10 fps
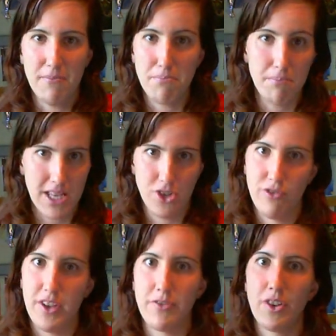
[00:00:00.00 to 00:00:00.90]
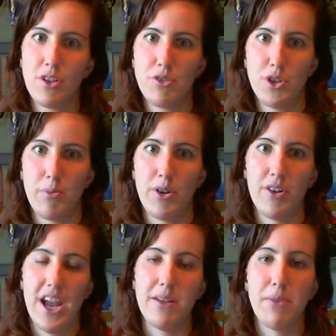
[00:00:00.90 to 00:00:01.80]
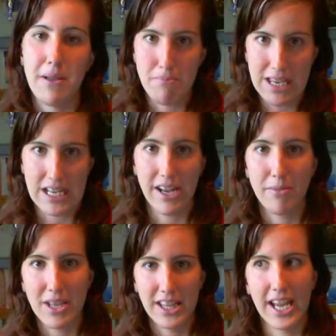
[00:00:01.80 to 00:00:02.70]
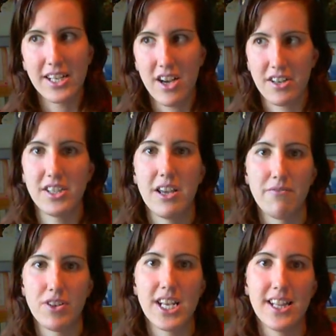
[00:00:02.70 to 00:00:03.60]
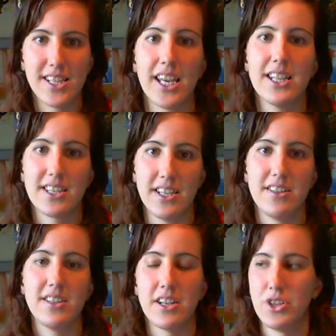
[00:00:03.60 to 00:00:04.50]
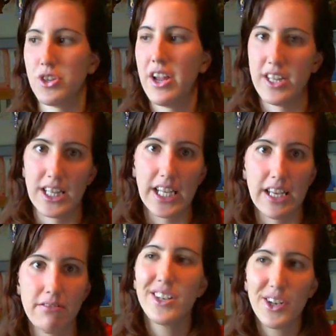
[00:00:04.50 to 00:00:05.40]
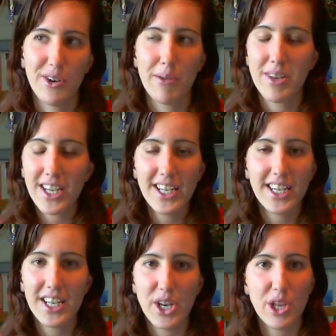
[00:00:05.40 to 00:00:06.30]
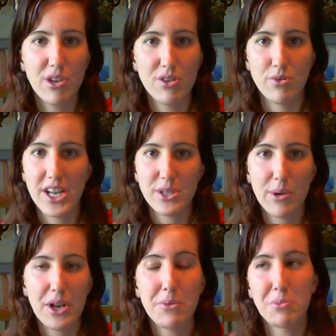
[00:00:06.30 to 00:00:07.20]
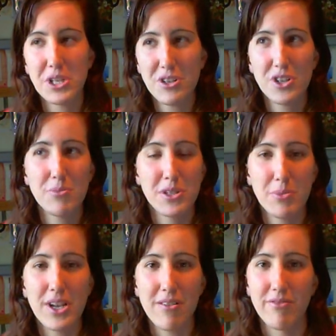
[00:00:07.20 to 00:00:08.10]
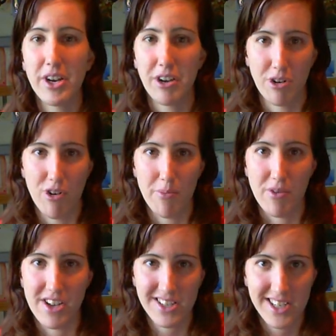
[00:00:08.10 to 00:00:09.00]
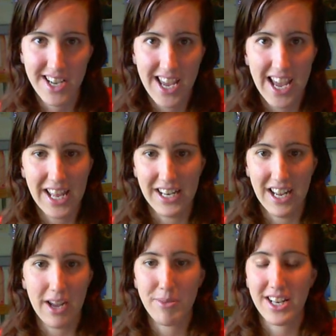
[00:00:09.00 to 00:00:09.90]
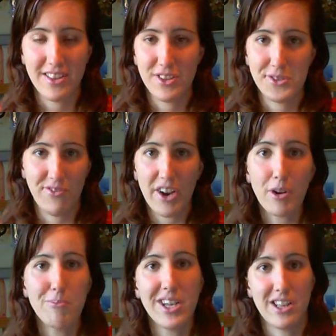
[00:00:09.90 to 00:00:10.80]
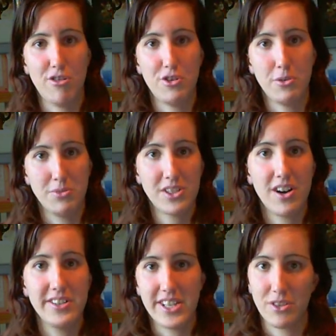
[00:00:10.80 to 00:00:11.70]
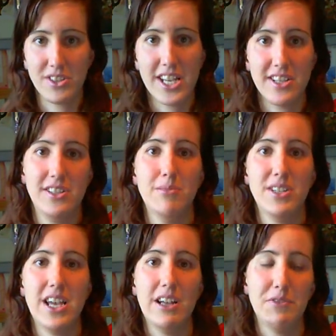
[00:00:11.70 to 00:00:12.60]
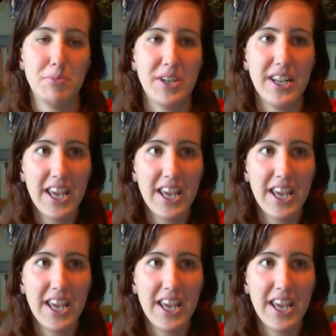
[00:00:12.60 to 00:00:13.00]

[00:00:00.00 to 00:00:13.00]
meet your favorite YouTuber. And by meet, I mean like talk to them for 10 seconds, get a signature, and then leave. You know, I'm not going to get in a huge rant about it, but YouTube has become very corporate. And I mean, there's very big YouTube stars that'll say this themselves, but